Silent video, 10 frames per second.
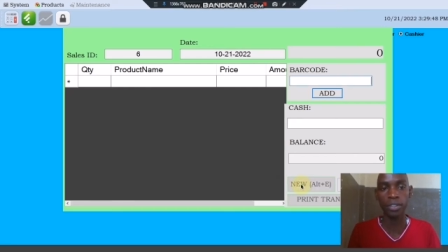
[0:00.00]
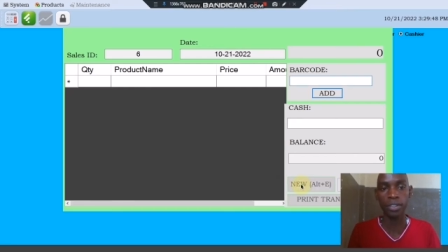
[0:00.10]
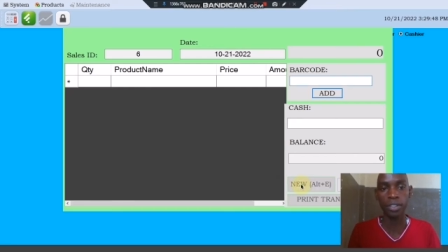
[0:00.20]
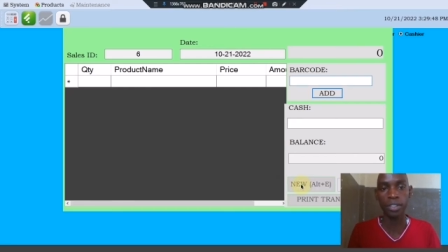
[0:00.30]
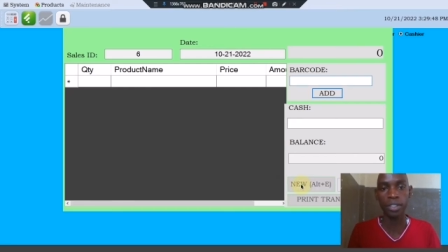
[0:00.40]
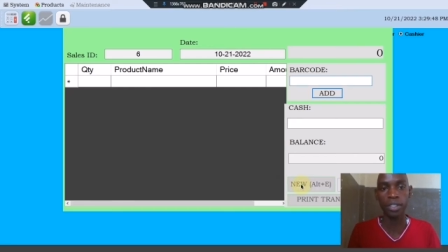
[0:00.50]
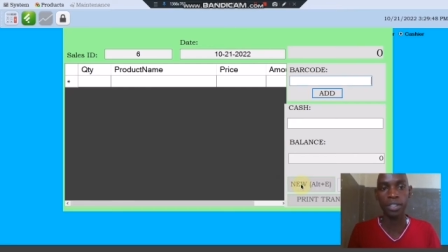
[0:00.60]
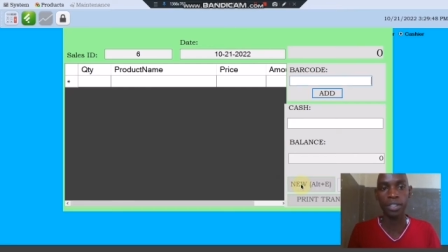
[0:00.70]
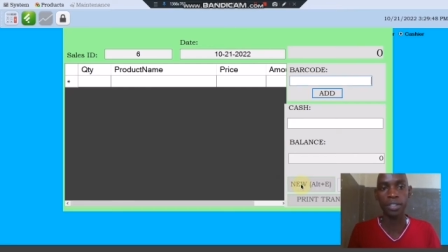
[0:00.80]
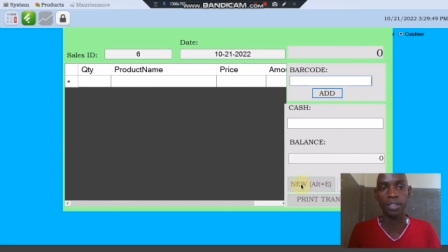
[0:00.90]

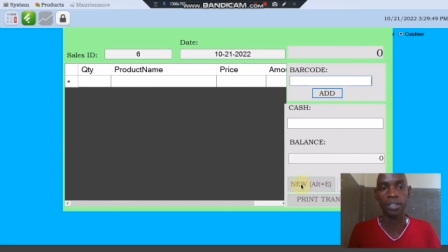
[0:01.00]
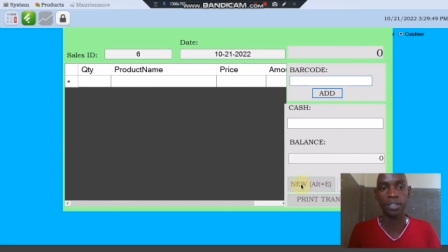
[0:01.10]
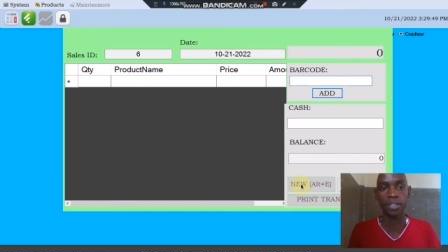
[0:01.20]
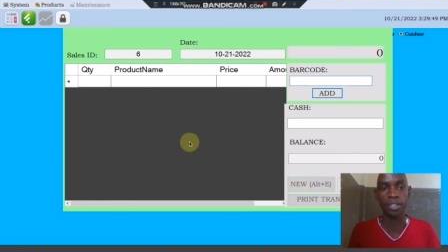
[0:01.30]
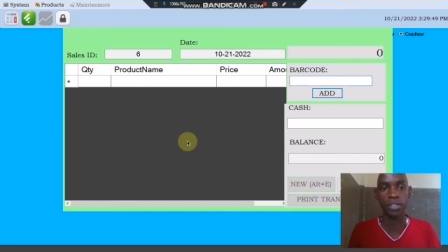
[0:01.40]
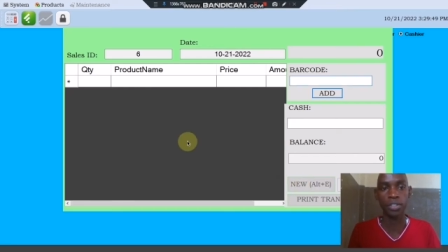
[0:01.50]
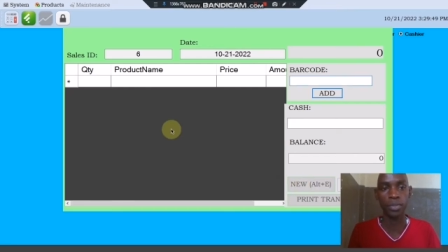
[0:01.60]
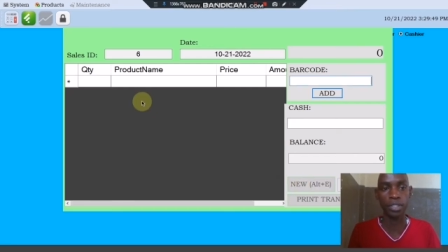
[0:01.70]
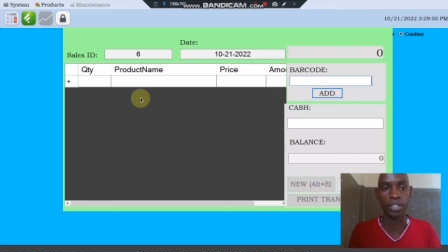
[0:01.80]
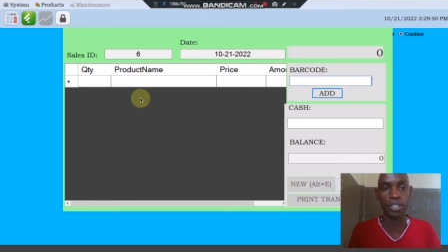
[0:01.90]
and this
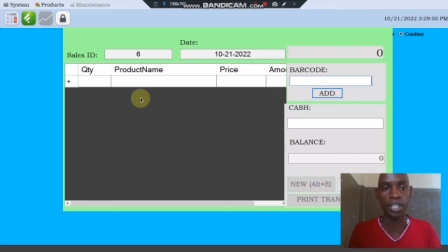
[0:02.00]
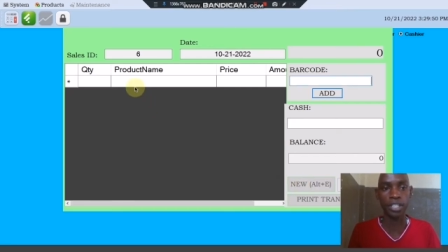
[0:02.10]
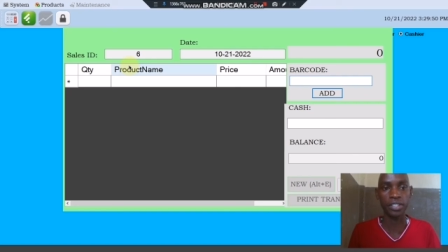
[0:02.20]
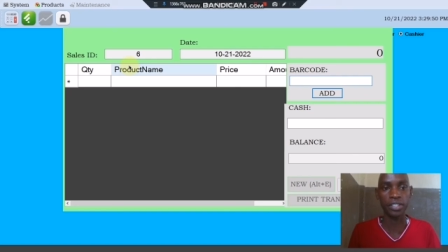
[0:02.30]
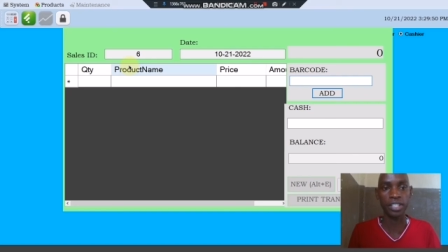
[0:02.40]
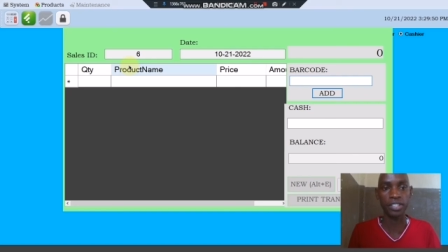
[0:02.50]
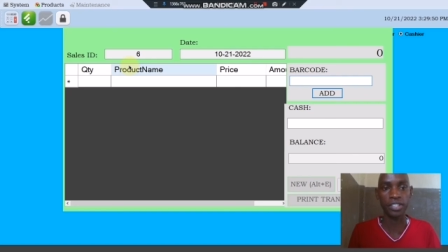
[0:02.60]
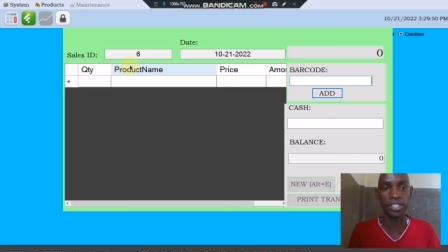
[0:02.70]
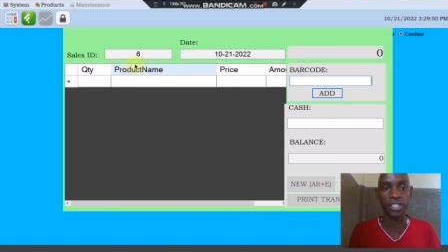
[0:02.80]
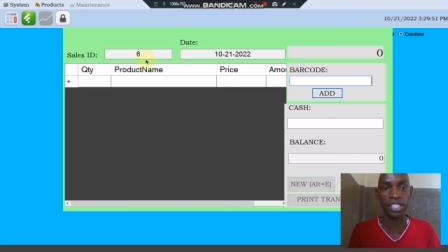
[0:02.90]
one here is the
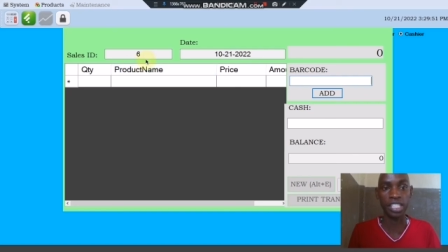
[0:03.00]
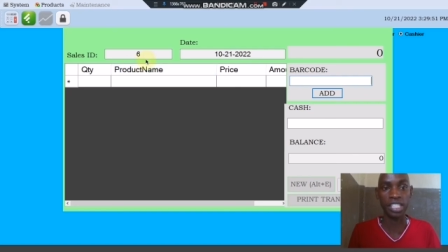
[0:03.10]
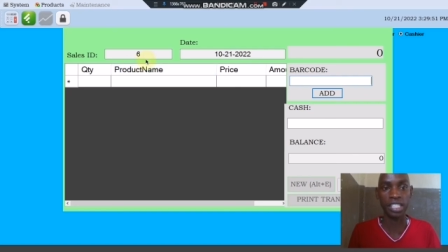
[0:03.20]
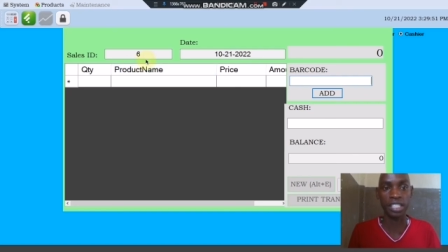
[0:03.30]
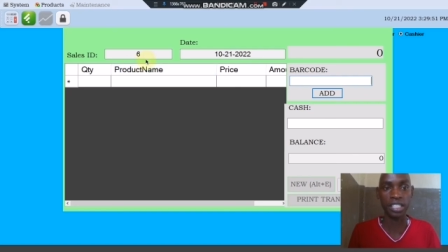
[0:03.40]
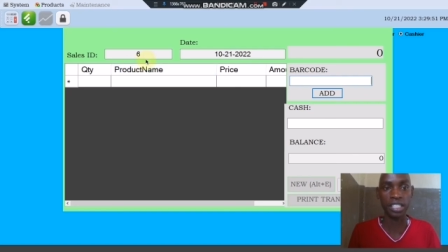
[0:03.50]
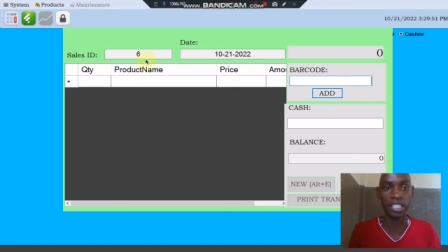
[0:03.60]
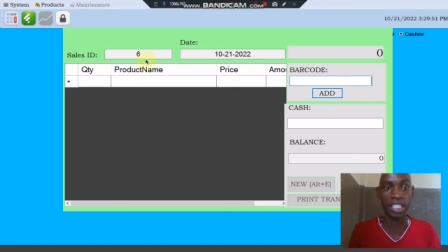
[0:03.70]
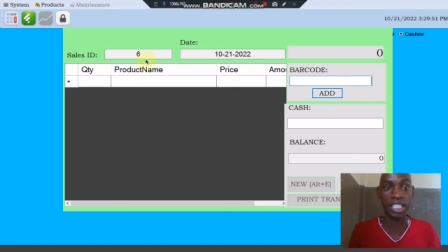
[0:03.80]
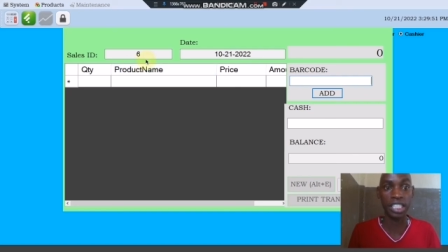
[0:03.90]
sixth
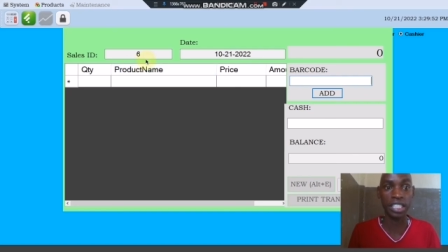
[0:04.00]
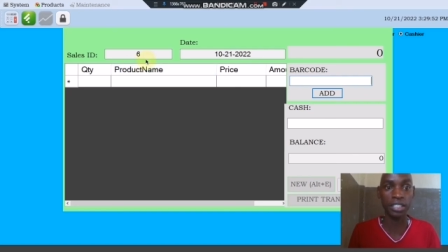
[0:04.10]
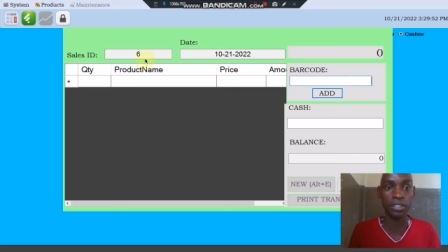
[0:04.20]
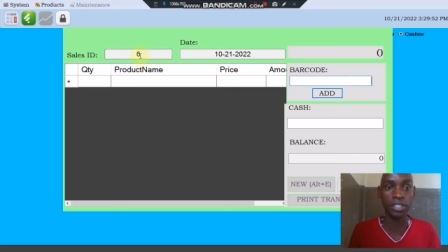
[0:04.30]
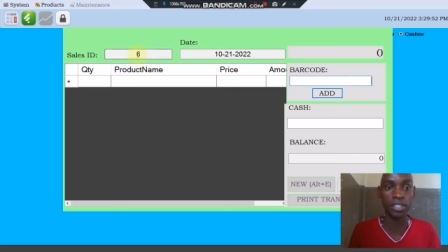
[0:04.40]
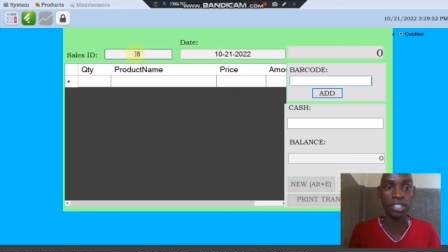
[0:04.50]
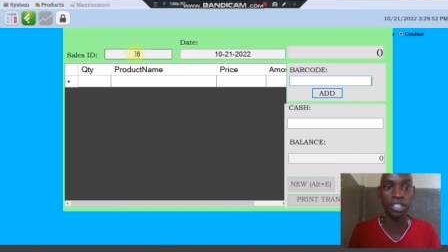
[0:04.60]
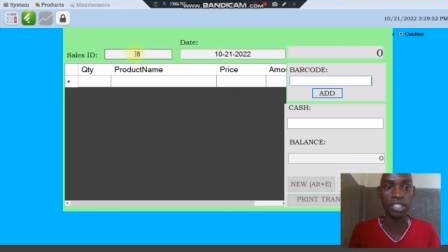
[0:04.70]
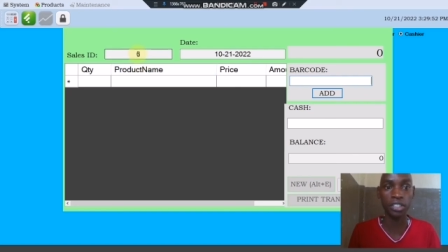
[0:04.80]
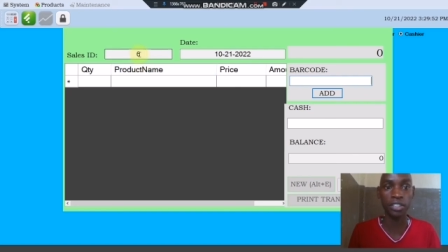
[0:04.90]

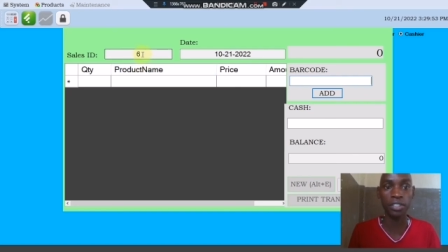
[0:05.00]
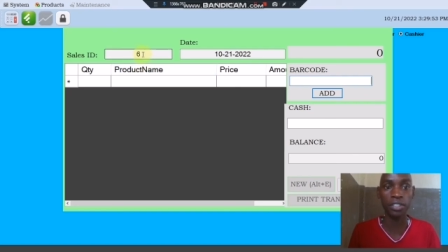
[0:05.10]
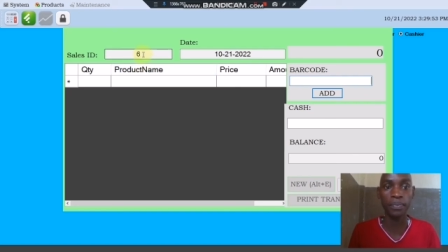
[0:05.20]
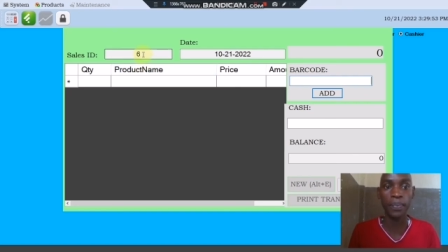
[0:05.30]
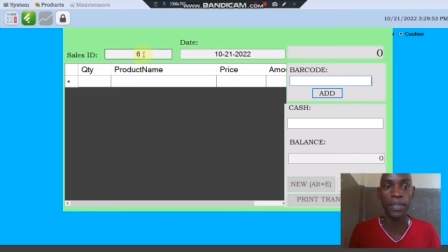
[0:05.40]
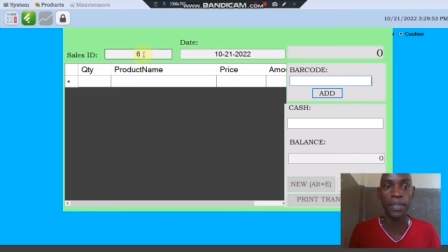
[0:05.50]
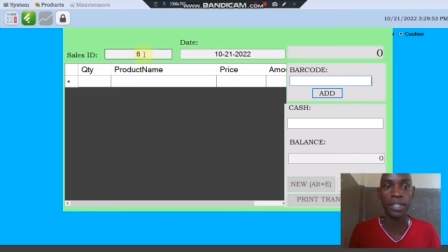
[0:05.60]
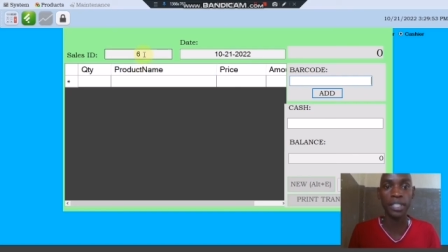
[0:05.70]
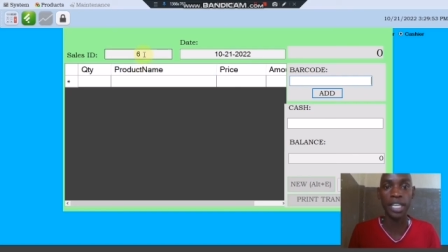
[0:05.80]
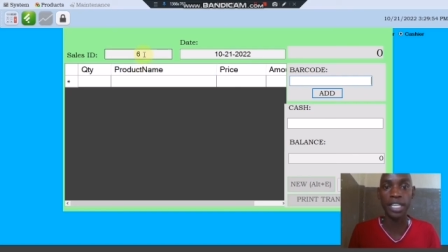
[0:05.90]
transaction
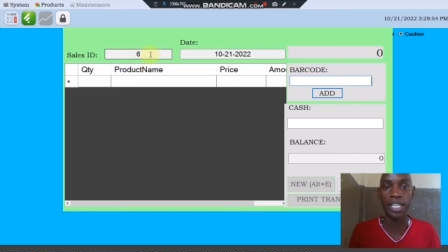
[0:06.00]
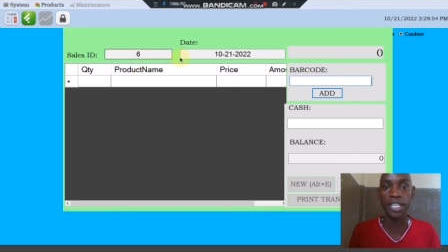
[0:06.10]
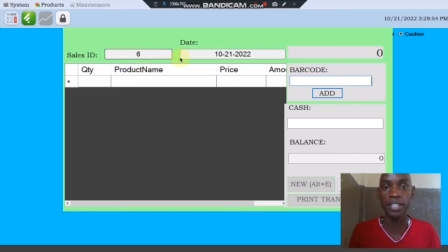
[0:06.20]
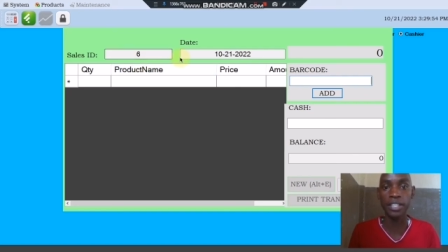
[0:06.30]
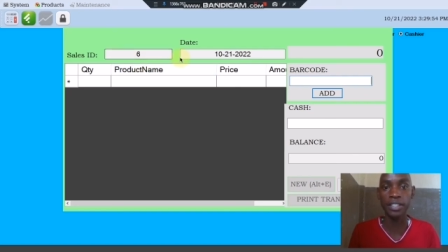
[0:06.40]
on that day.